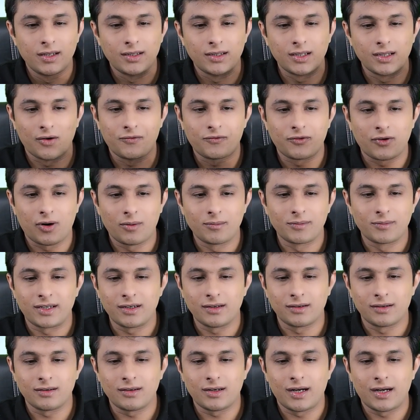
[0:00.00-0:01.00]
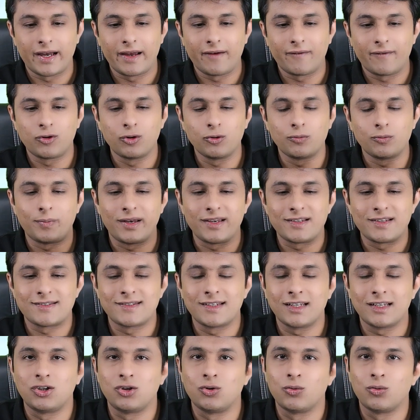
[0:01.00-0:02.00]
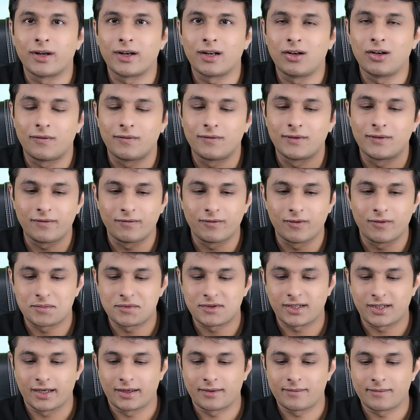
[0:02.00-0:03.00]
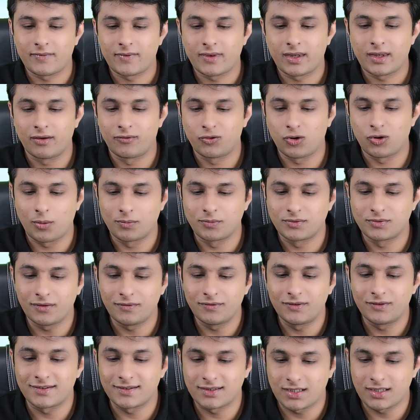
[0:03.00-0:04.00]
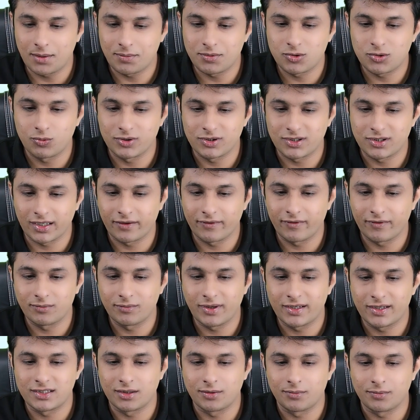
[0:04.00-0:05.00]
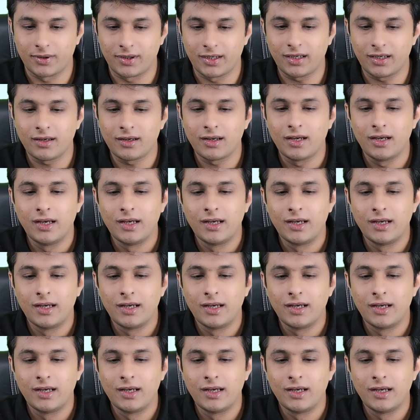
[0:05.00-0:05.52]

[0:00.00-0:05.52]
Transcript: now from here i have to paste the url of that website if you observe the steps which are given by gpt